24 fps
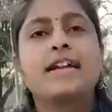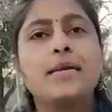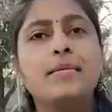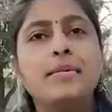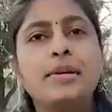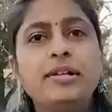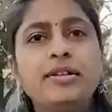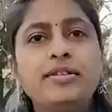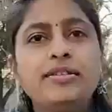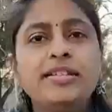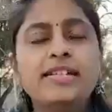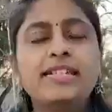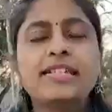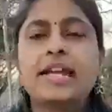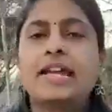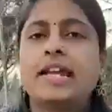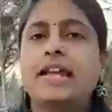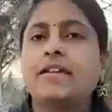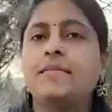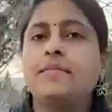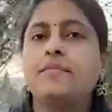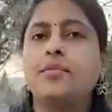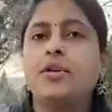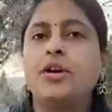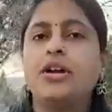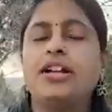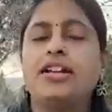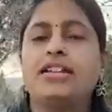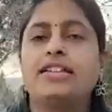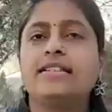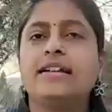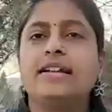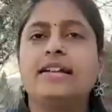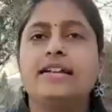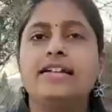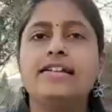coming to the second
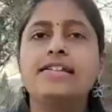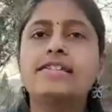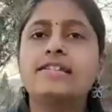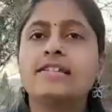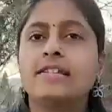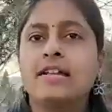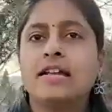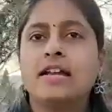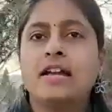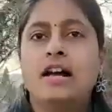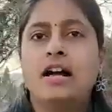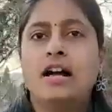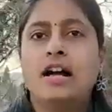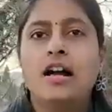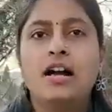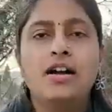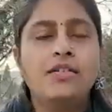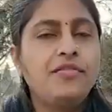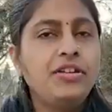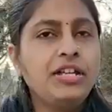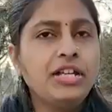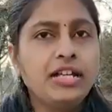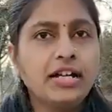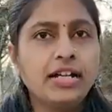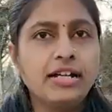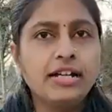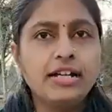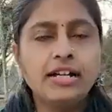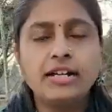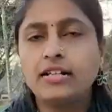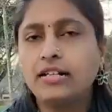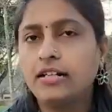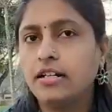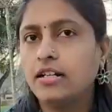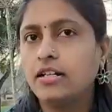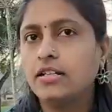point, that is we
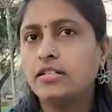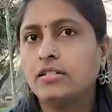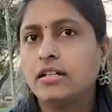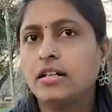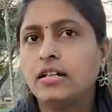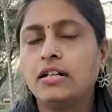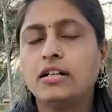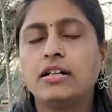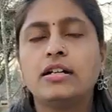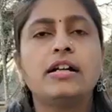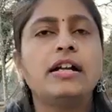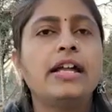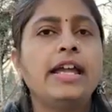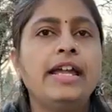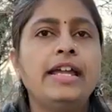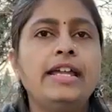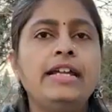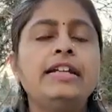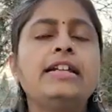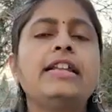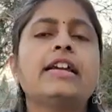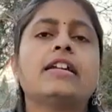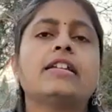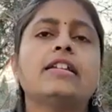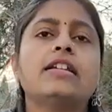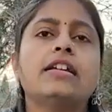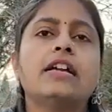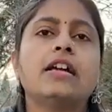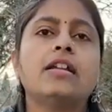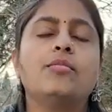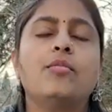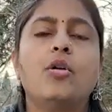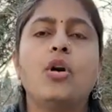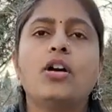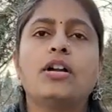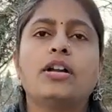conducted the AE
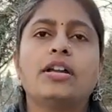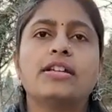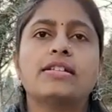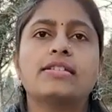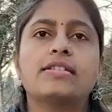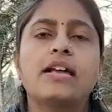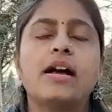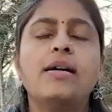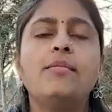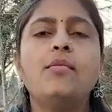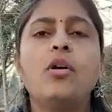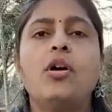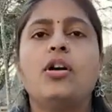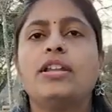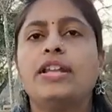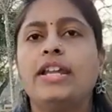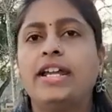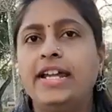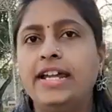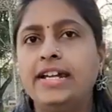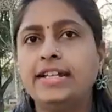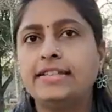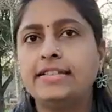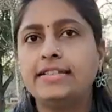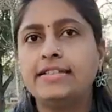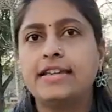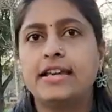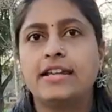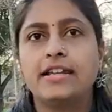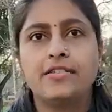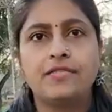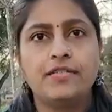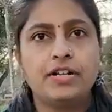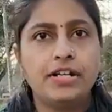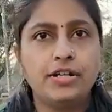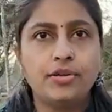technical mock exam on 8th
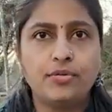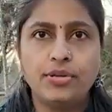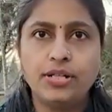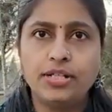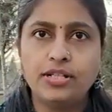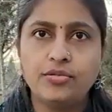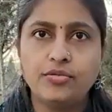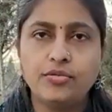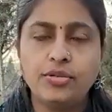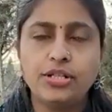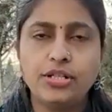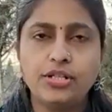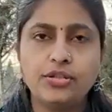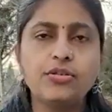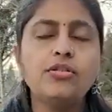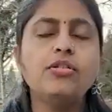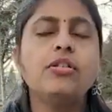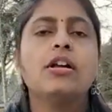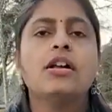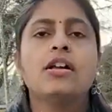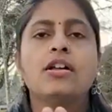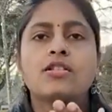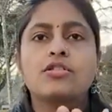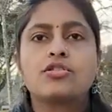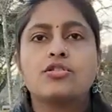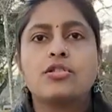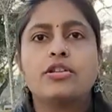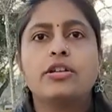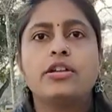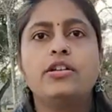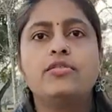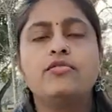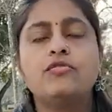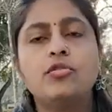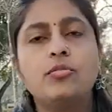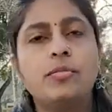January 2022. So
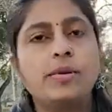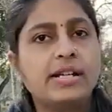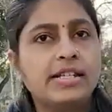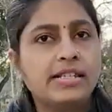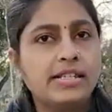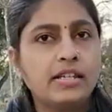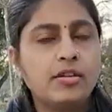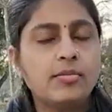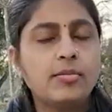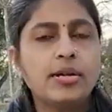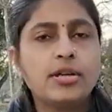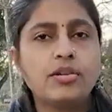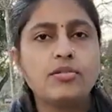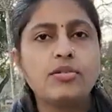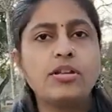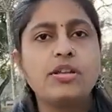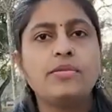neevu bardirbeku